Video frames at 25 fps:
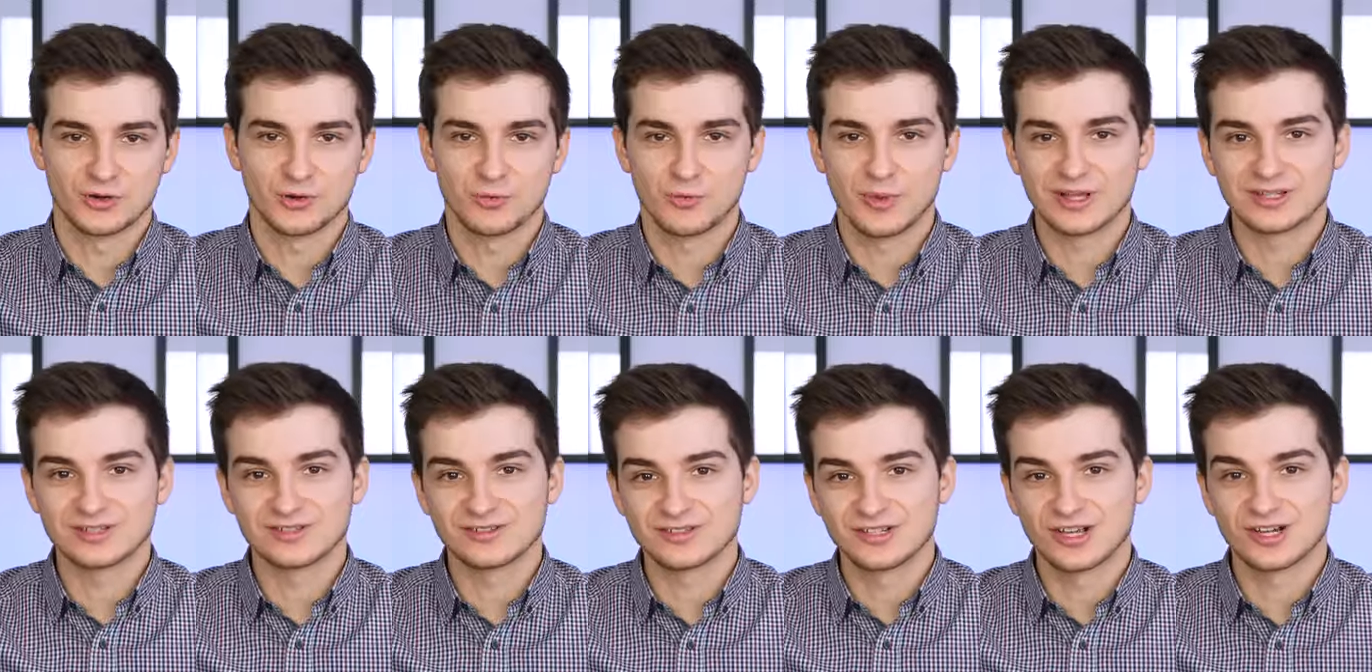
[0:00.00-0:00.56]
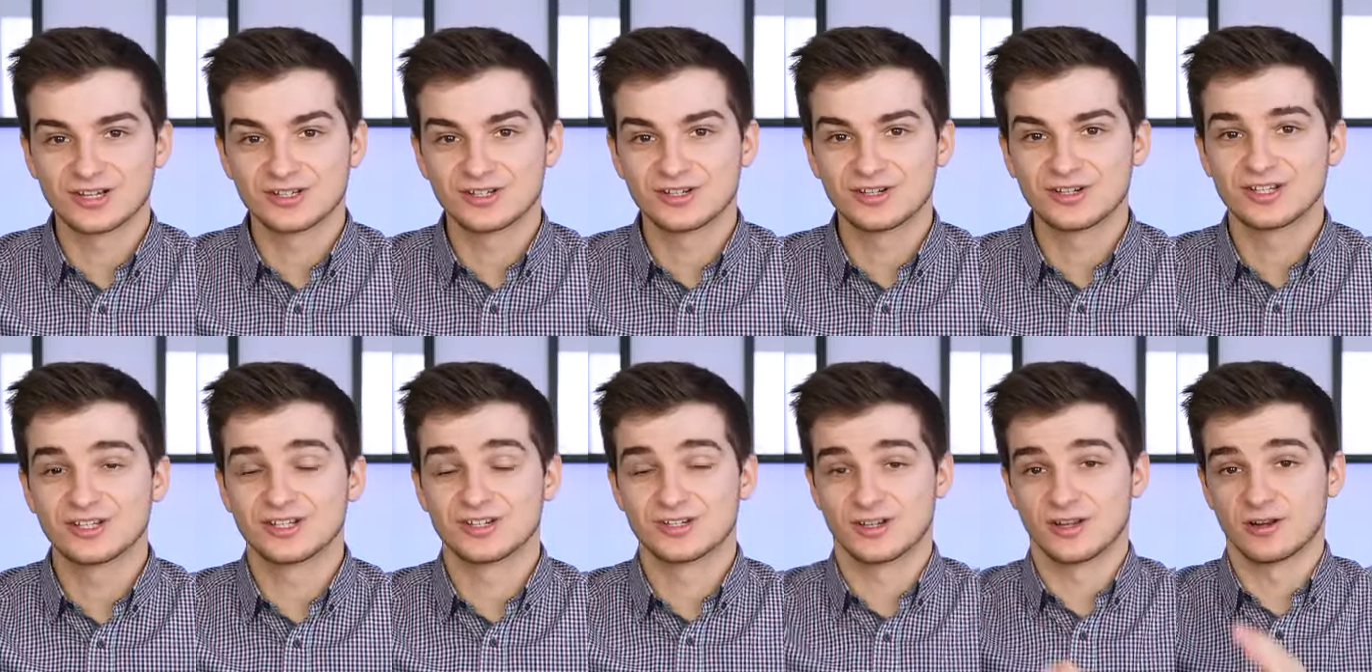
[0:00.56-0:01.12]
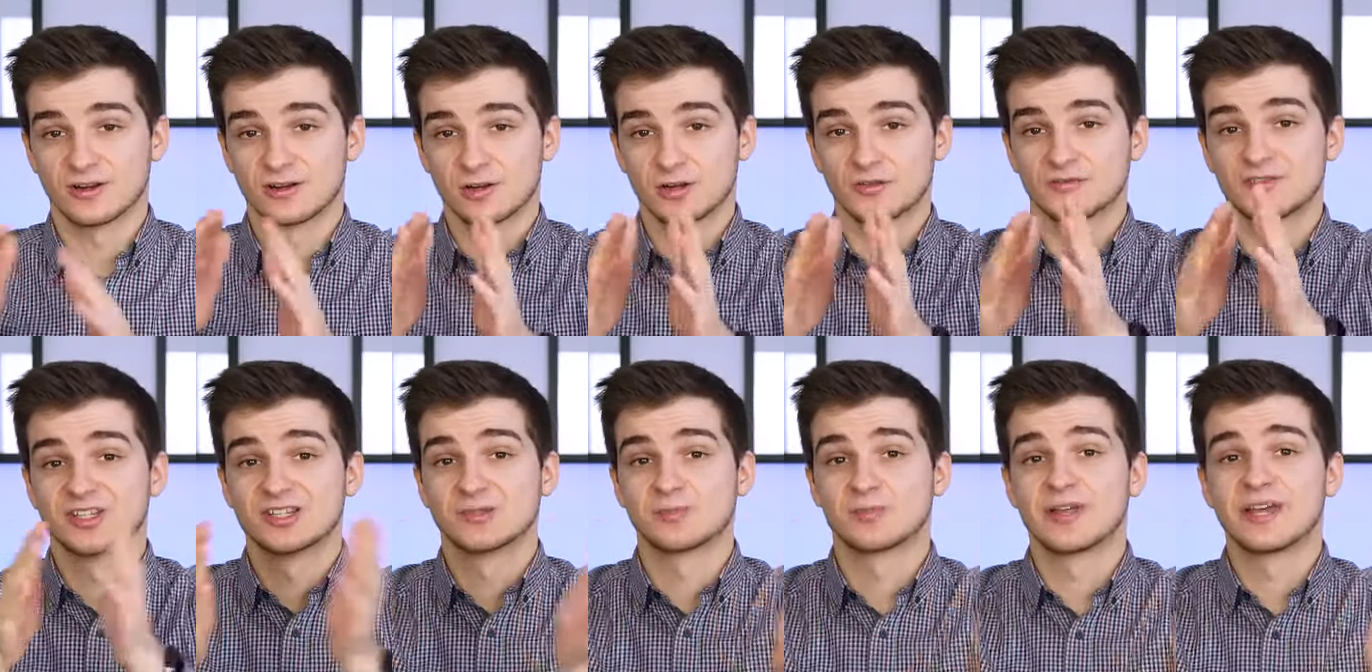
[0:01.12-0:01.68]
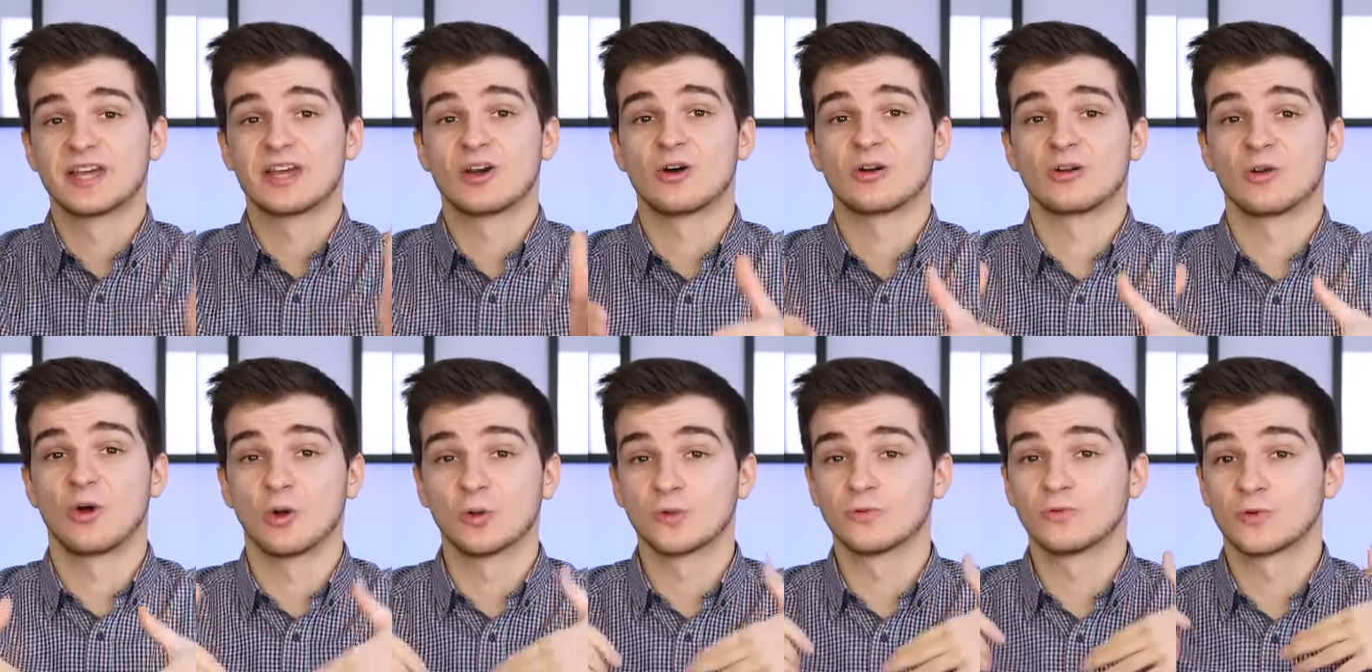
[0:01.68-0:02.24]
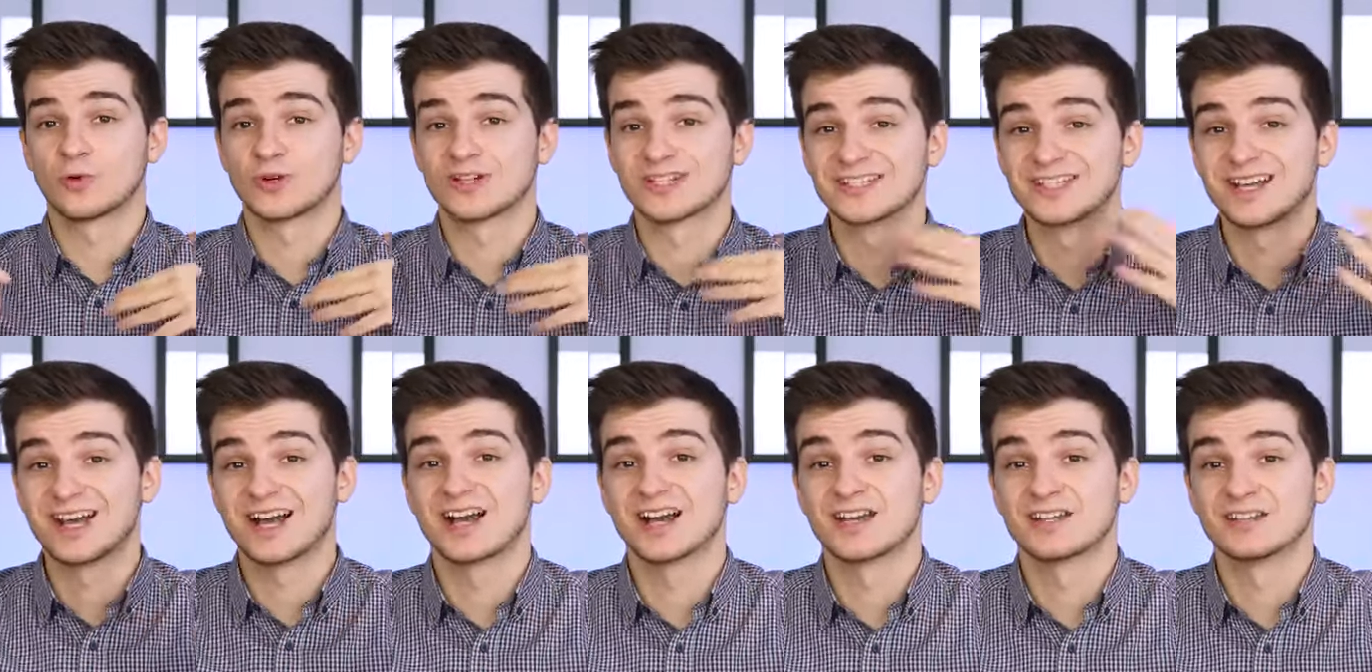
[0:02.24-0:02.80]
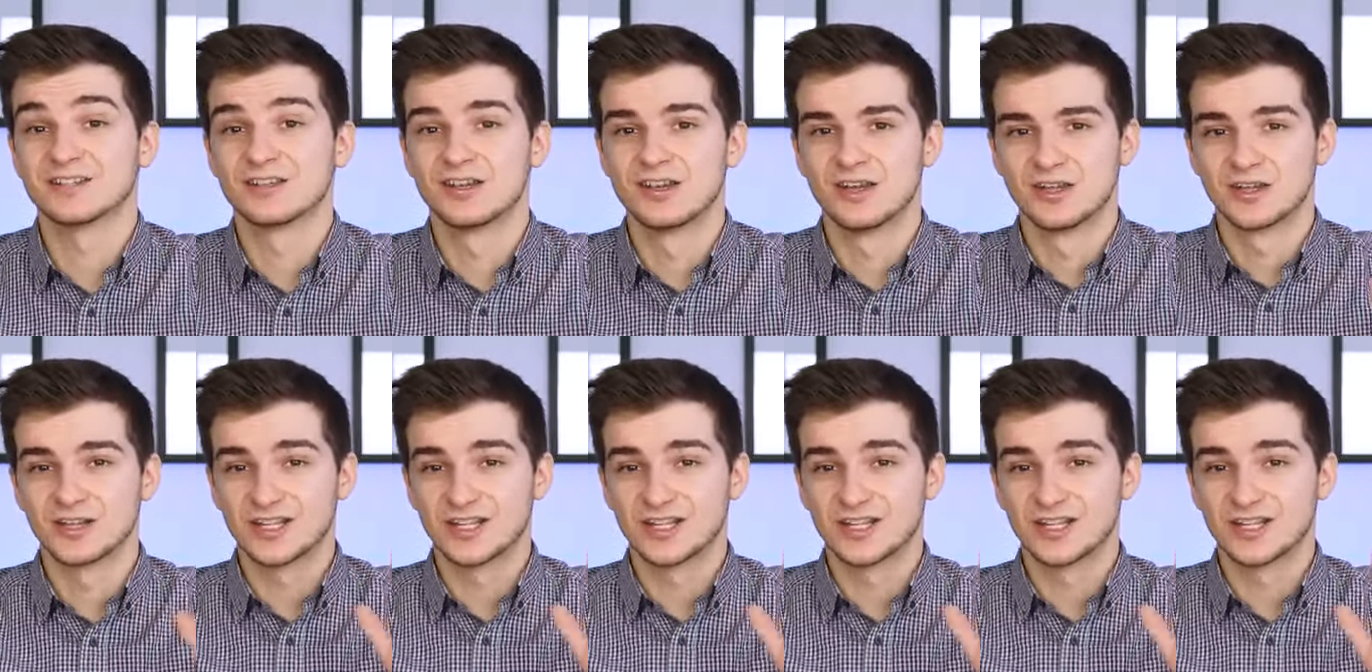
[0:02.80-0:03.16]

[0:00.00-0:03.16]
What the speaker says: zero bezel essentially, just a curved display on all four sides.